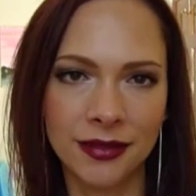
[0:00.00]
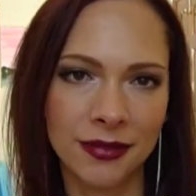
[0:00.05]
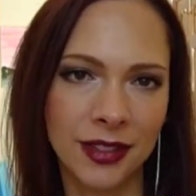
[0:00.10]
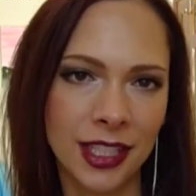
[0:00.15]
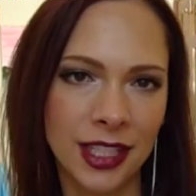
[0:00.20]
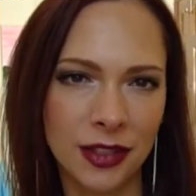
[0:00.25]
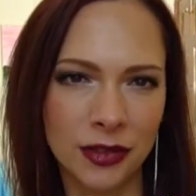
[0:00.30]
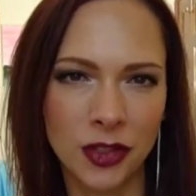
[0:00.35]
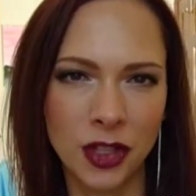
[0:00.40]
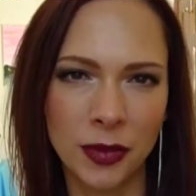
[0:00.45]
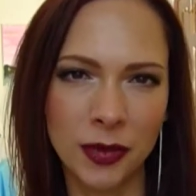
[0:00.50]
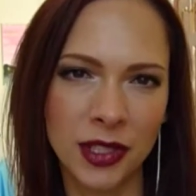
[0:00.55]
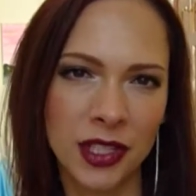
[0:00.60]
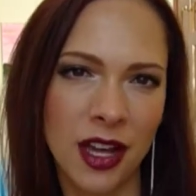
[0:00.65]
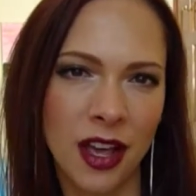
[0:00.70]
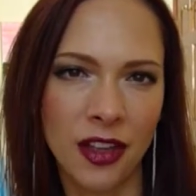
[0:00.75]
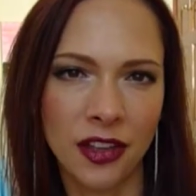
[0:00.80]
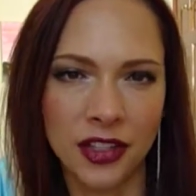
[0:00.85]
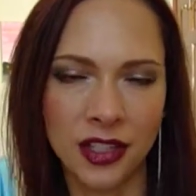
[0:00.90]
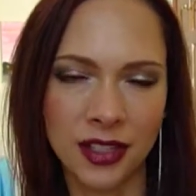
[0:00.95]
you know,
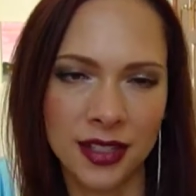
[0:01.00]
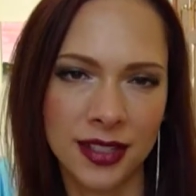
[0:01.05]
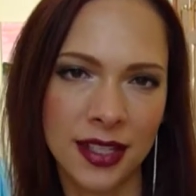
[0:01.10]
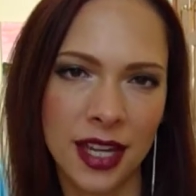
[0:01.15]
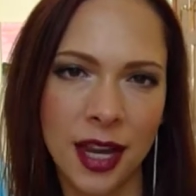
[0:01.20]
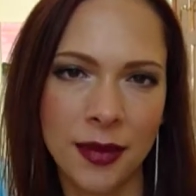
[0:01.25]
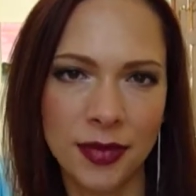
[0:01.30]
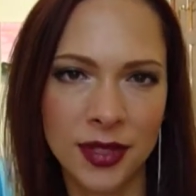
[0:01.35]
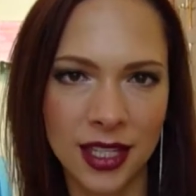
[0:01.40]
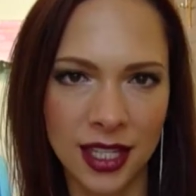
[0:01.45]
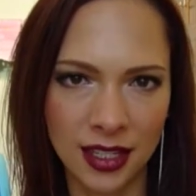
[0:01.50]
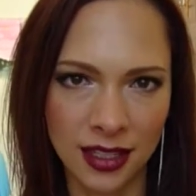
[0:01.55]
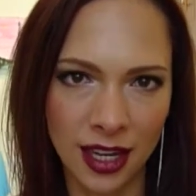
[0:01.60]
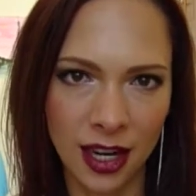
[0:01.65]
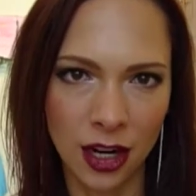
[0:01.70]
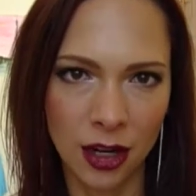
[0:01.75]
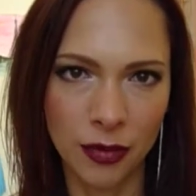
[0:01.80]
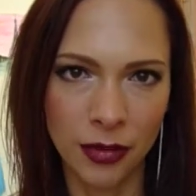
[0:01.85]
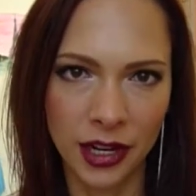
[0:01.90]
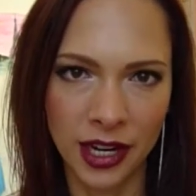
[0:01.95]
dermatologist-type
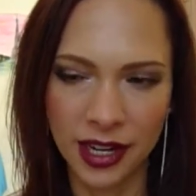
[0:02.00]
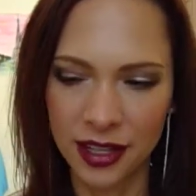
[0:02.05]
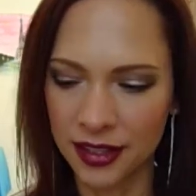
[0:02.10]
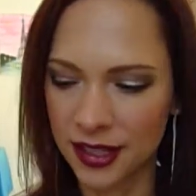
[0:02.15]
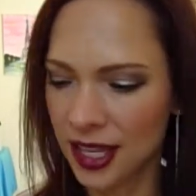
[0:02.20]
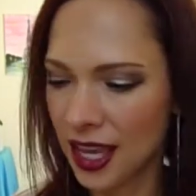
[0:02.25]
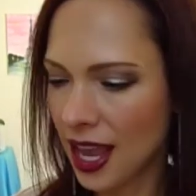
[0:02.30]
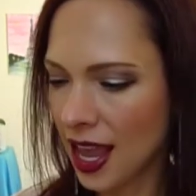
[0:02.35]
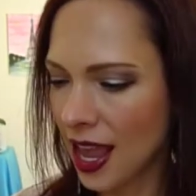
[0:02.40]
skincare brands,